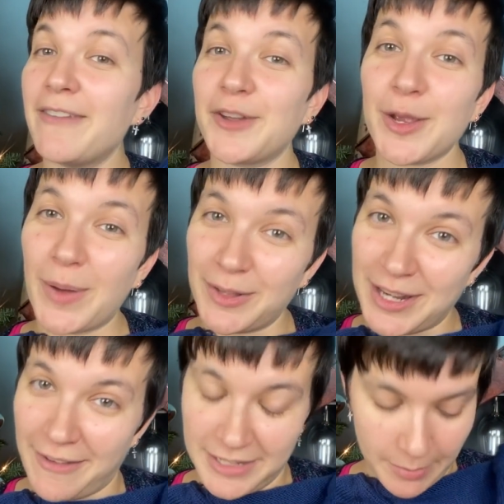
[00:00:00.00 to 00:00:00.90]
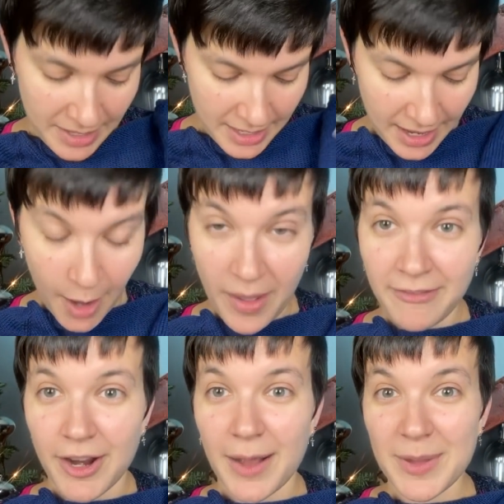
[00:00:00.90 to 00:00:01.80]
I very well could have it done by then.
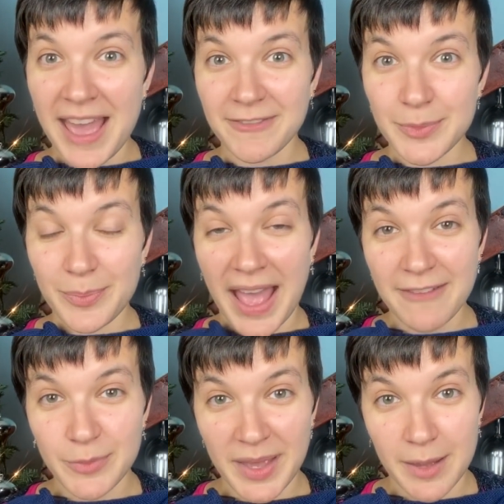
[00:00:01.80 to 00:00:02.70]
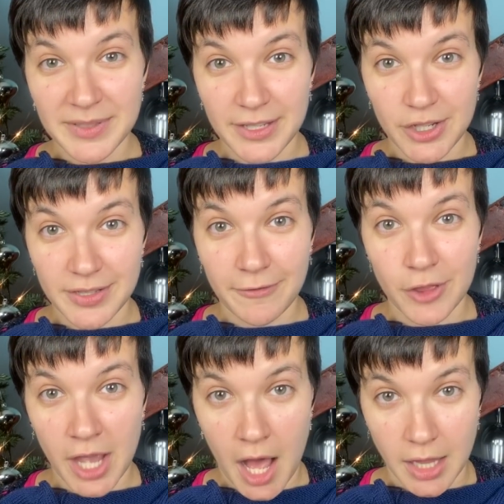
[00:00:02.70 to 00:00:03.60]
However, we have to I have to pick up stitches for
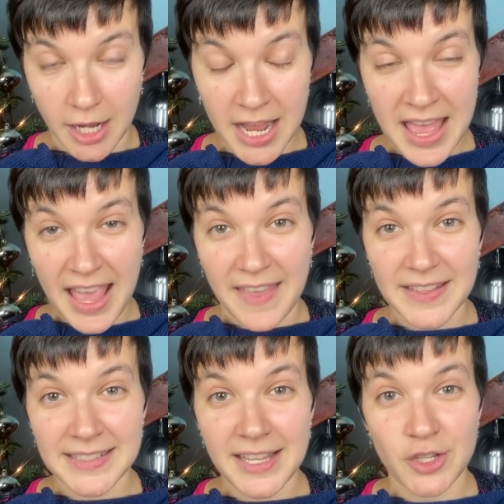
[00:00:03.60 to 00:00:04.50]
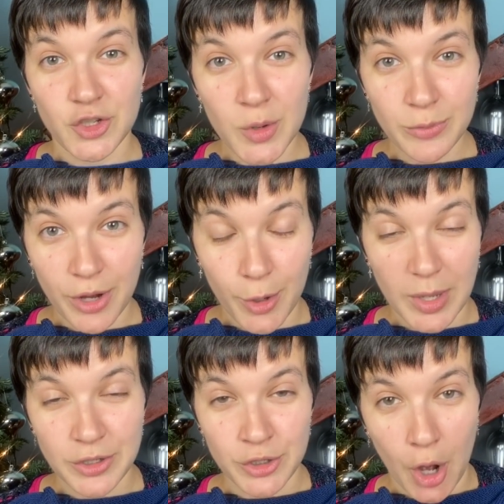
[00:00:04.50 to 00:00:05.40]
the collar, and this is a short
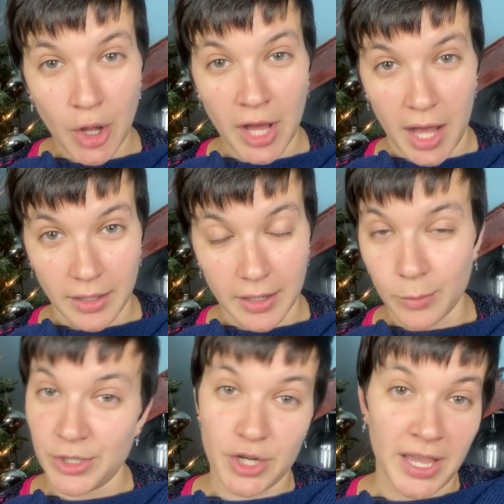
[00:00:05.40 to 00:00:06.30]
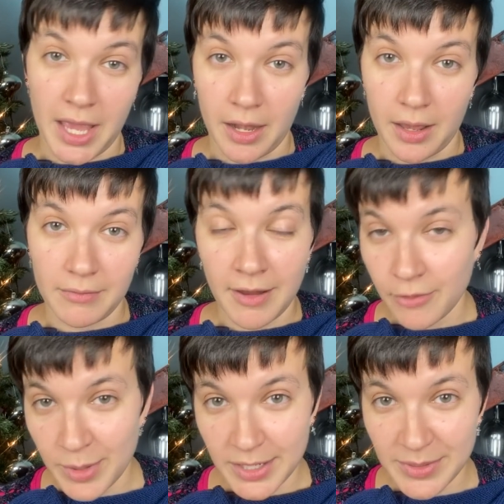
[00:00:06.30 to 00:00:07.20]
row shawl collar, which again,
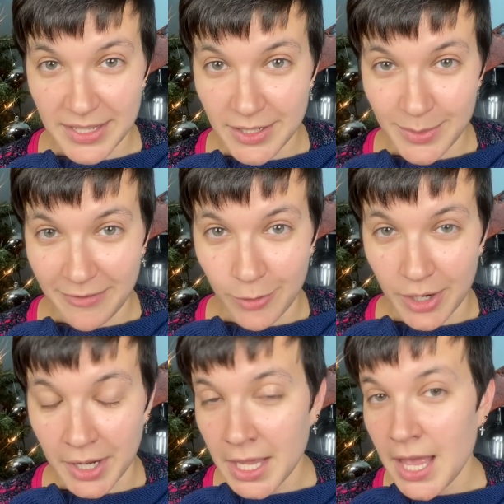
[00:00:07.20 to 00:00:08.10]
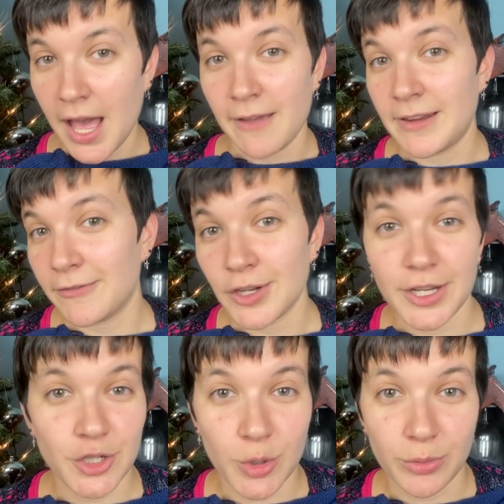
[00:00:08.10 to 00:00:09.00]
never picked up stitches before. I've never
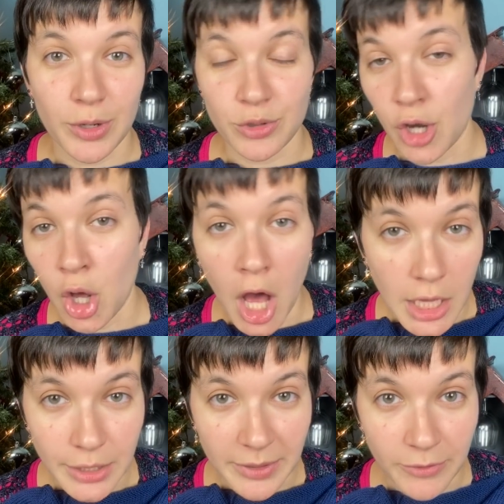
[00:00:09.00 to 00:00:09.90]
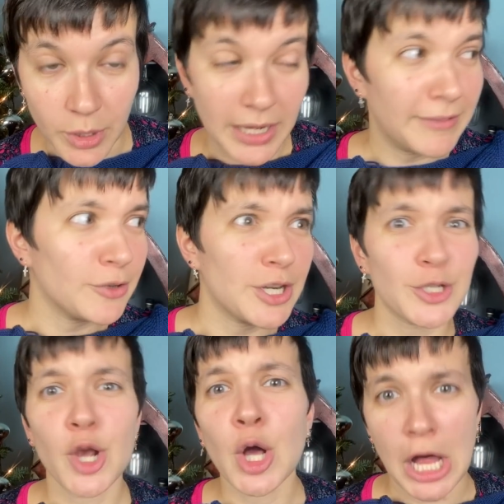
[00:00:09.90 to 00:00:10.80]
done a short row shawl collar before. I've never done a
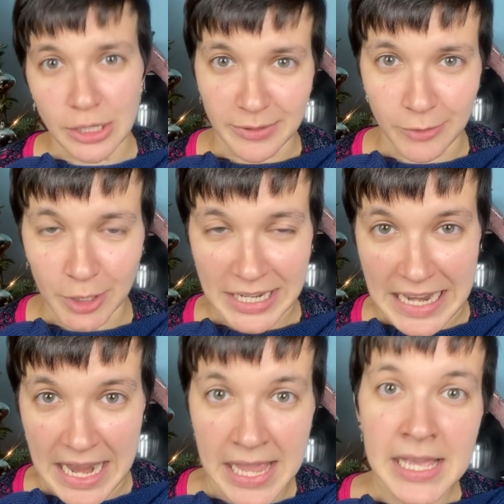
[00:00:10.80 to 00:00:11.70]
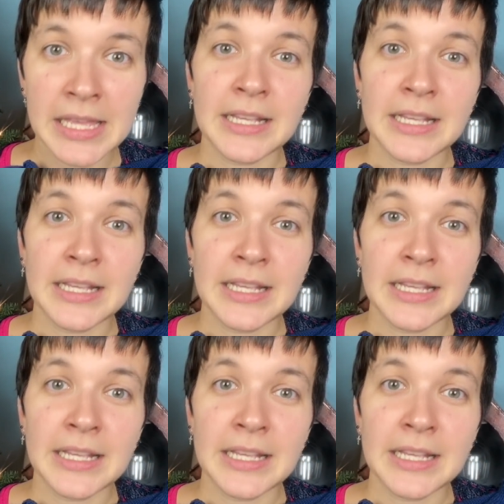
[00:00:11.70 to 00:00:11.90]
shawl collar before in knitting.